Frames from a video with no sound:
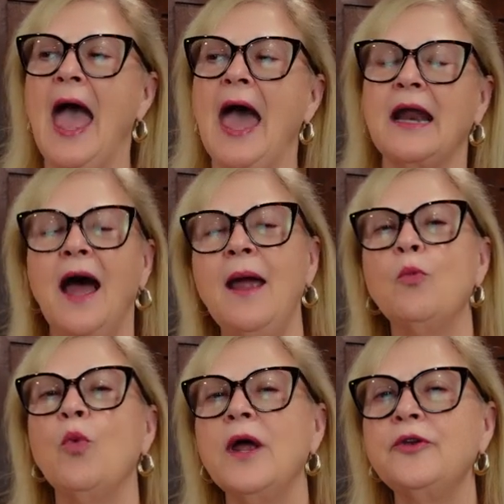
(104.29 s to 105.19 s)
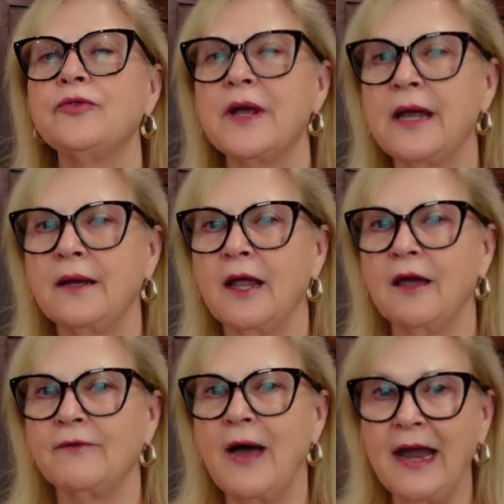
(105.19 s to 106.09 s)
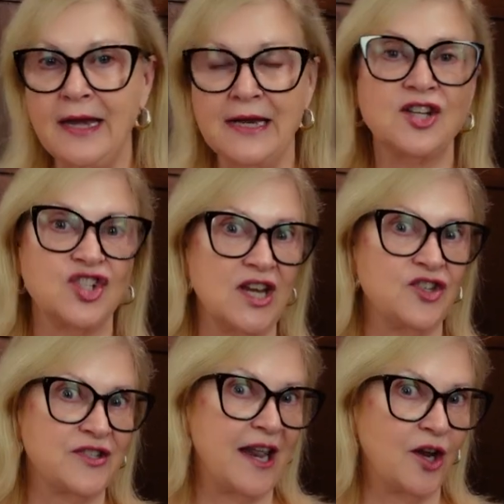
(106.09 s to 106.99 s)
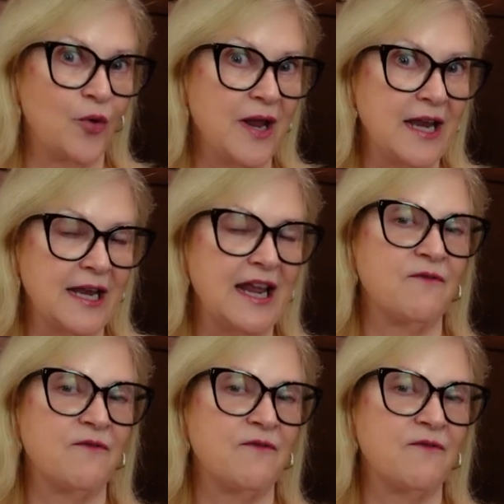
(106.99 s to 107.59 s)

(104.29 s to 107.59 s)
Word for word: And I'm wondering if I need to change that ingredient,